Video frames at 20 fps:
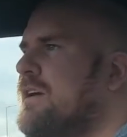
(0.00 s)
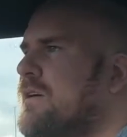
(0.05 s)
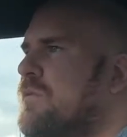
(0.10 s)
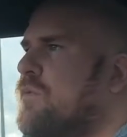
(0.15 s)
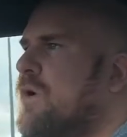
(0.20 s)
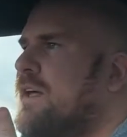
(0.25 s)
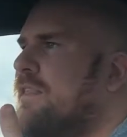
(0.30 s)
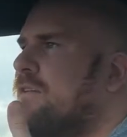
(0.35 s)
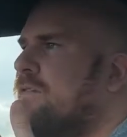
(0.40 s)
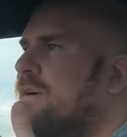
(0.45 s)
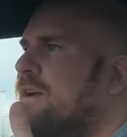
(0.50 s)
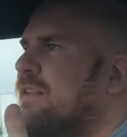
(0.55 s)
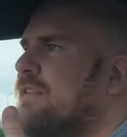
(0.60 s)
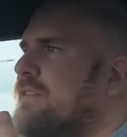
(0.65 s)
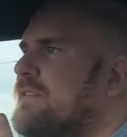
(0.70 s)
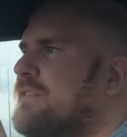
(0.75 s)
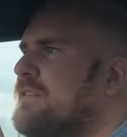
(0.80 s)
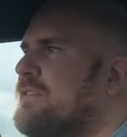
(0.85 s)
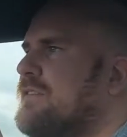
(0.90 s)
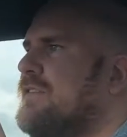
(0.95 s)
whether
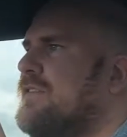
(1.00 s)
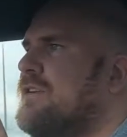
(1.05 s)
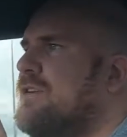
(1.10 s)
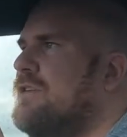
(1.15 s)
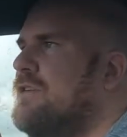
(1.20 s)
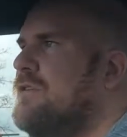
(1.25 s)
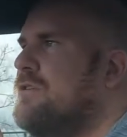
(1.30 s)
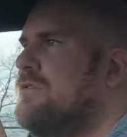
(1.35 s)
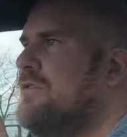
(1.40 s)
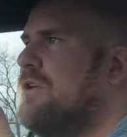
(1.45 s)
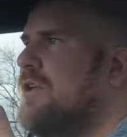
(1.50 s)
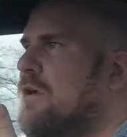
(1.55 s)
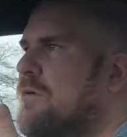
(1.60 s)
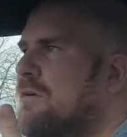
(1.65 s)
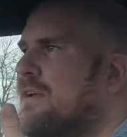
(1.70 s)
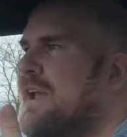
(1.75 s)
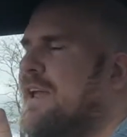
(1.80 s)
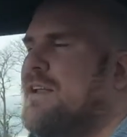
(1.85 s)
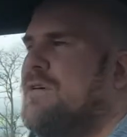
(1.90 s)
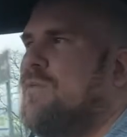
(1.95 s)
it's to
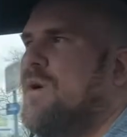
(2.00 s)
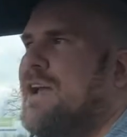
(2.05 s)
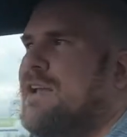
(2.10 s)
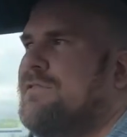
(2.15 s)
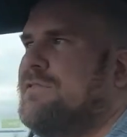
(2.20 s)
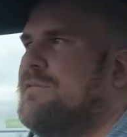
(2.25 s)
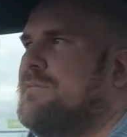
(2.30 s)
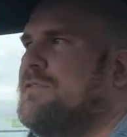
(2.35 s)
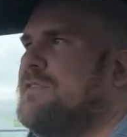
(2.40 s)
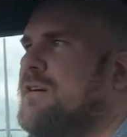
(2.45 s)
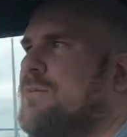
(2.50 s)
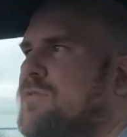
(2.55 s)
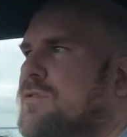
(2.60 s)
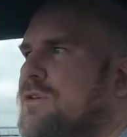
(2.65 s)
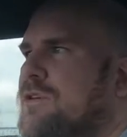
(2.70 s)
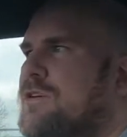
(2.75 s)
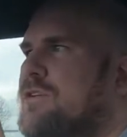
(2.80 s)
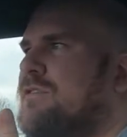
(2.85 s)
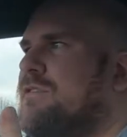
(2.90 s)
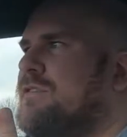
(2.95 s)
get away from
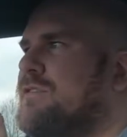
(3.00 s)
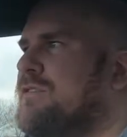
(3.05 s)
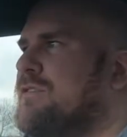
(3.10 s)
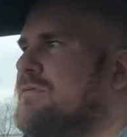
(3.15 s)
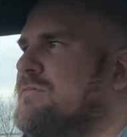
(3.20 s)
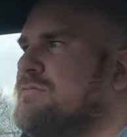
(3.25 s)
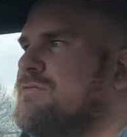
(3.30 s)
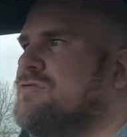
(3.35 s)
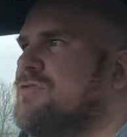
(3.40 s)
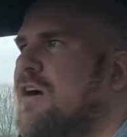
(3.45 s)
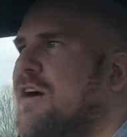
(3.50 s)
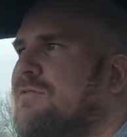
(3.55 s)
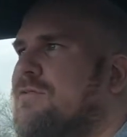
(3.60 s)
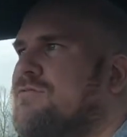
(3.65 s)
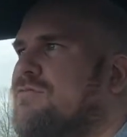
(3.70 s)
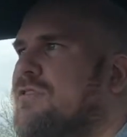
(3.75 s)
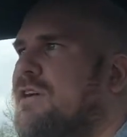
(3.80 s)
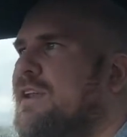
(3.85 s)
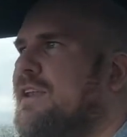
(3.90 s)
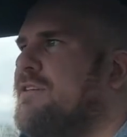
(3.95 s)
someone who's
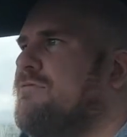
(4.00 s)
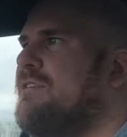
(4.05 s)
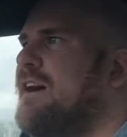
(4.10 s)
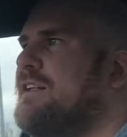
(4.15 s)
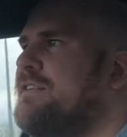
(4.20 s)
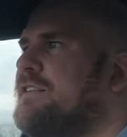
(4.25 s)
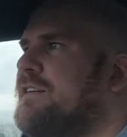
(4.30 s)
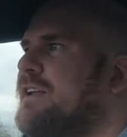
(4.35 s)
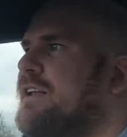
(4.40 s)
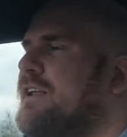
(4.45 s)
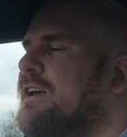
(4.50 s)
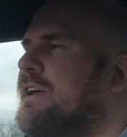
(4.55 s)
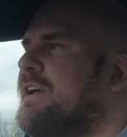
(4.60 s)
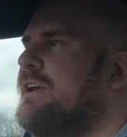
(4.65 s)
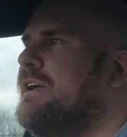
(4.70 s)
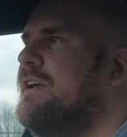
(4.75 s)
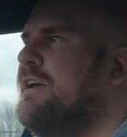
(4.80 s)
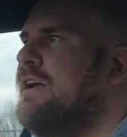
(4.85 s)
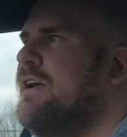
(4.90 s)
driving really erratically,